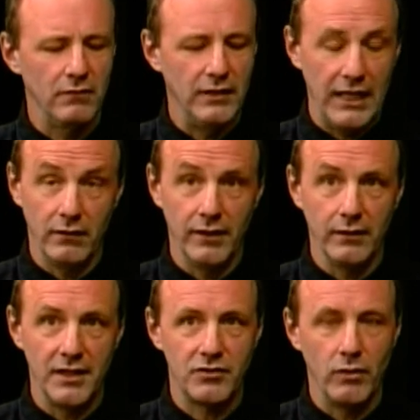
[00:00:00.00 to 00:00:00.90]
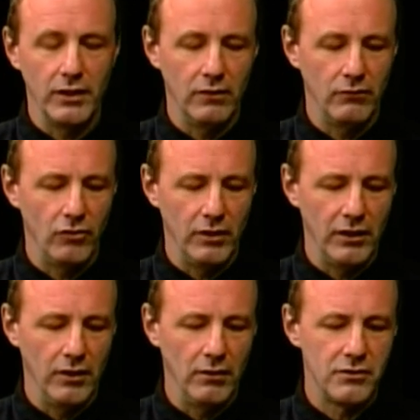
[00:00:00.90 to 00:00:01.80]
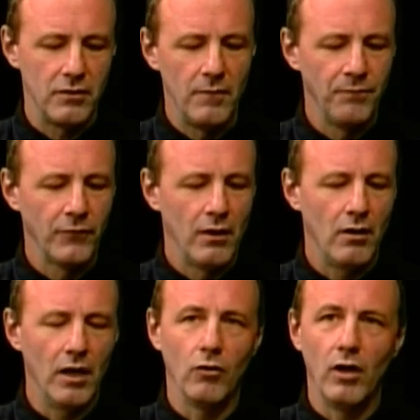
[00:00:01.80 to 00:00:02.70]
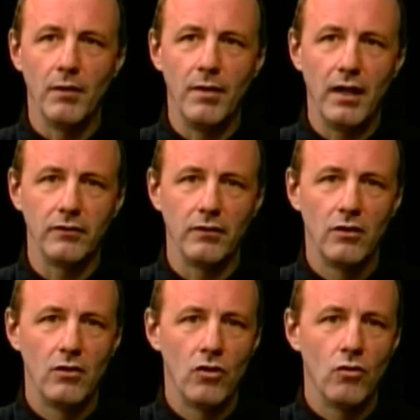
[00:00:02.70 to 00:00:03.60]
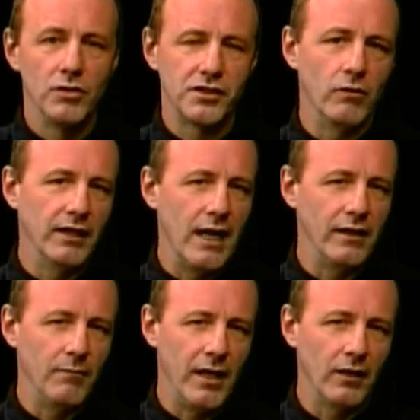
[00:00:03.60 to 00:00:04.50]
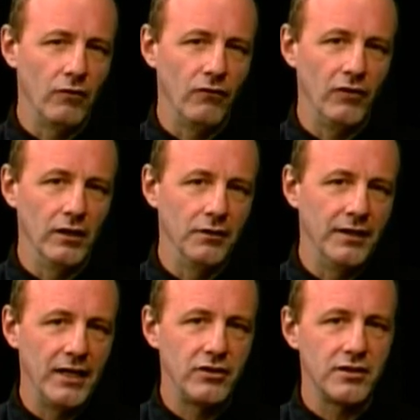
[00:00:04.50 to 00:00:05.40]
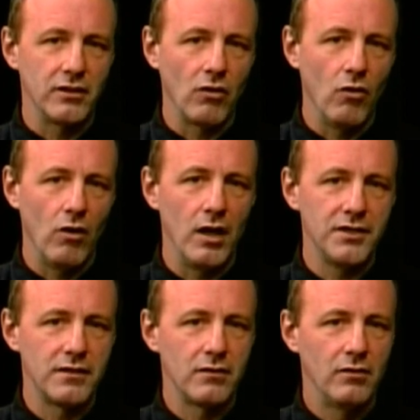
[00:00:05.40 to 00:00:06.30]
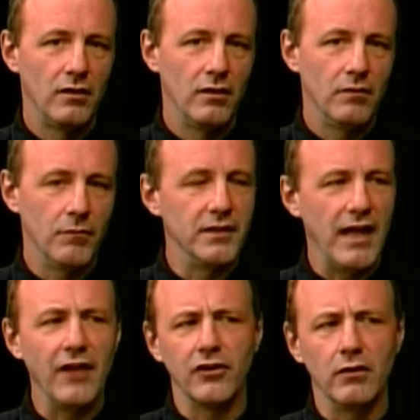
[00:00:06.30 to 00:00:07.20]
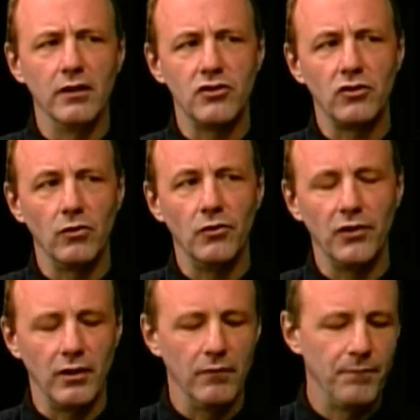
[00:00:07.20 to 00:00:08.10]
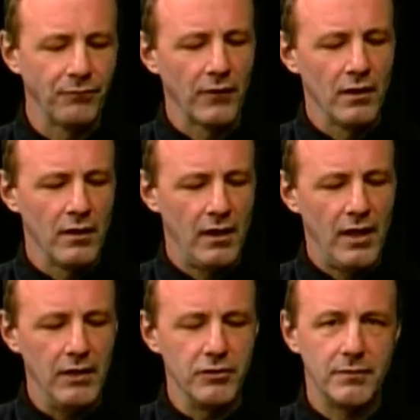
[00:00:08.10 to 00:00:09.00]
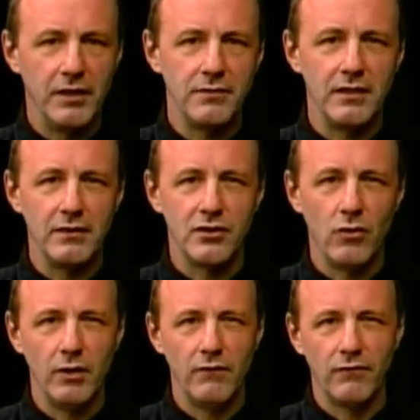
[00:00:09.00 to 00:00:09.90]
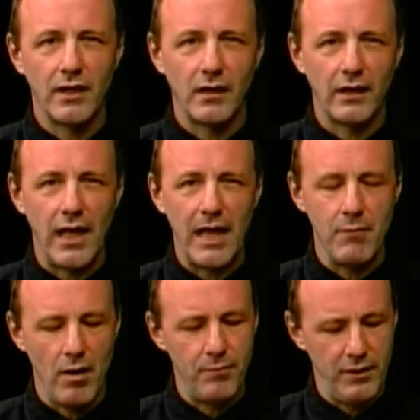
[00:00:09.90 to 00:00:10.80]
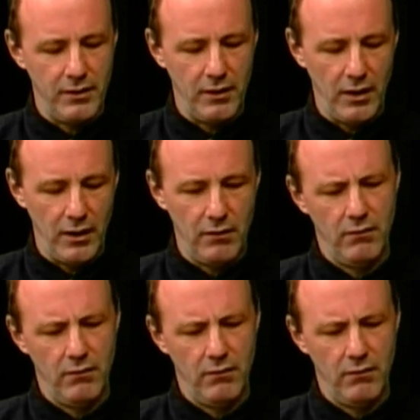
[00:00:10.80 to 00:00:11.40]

lately in the last 20, 30 years are all about what's going on in the medical field, not just the cost, but the ethical issues. And he was he, he sort of came up in the